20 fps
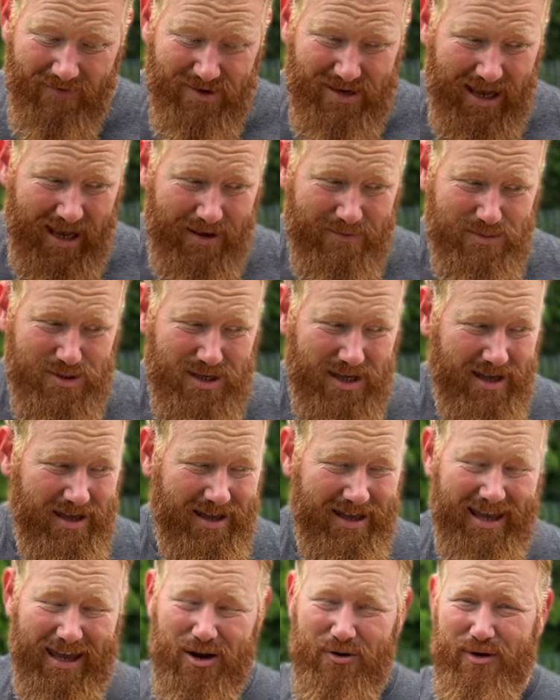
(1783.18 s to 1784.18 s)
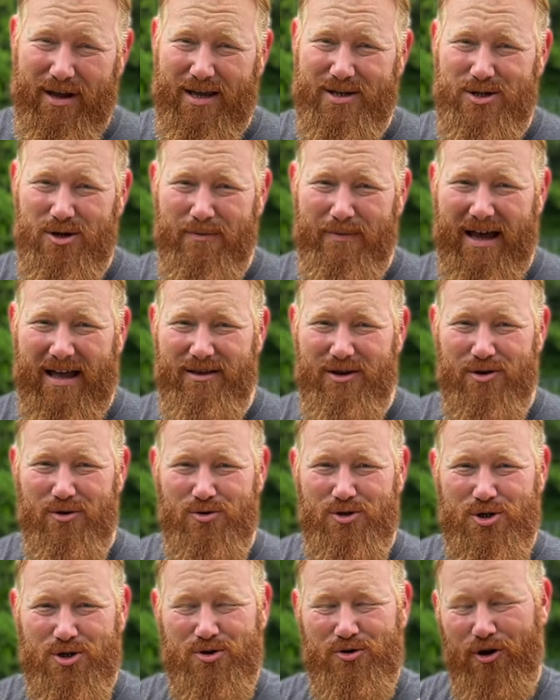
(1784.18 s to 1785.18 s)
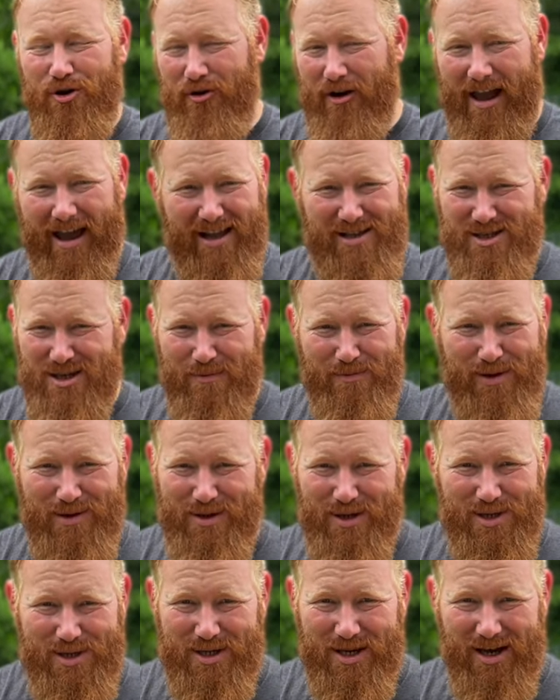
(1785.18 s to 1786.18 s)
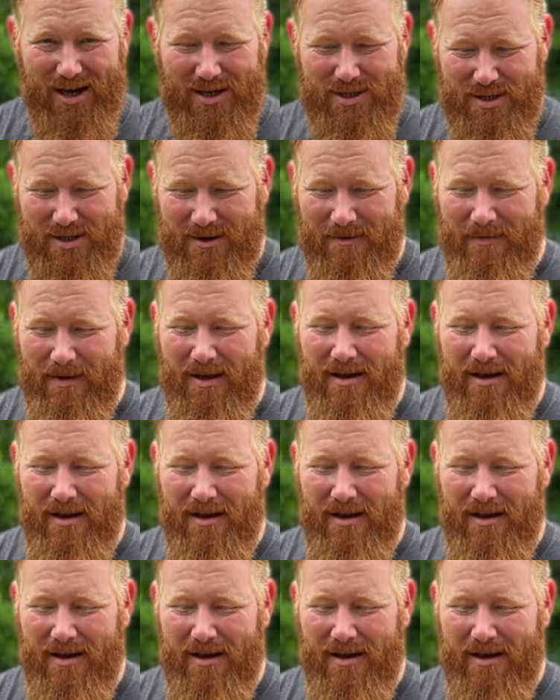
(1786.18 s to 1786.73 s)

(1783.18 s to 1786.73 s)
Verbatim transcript: times it'll get so bad that you'll just throw your hands up in disgust.